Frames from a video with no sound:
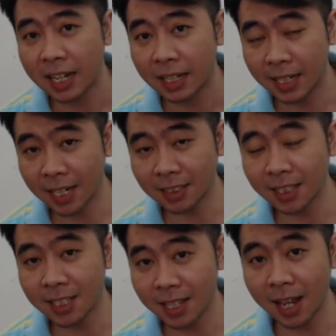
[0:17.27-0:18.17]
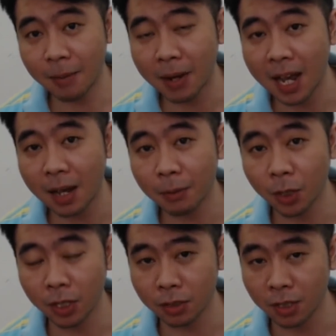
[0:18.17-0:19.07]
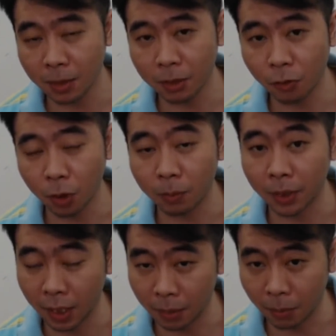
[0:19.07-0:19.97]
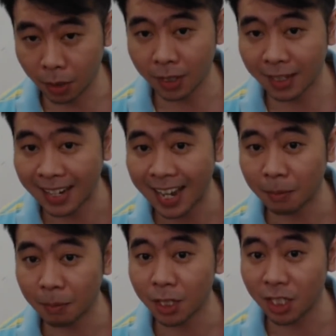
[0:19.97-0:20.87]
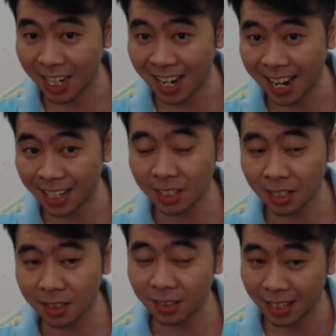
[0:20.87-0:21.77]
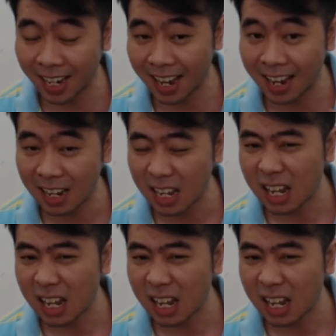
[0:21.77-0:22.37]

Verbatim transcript: Yes, this time I'm going to summon for Behemoth, not Mejais, cause yeah,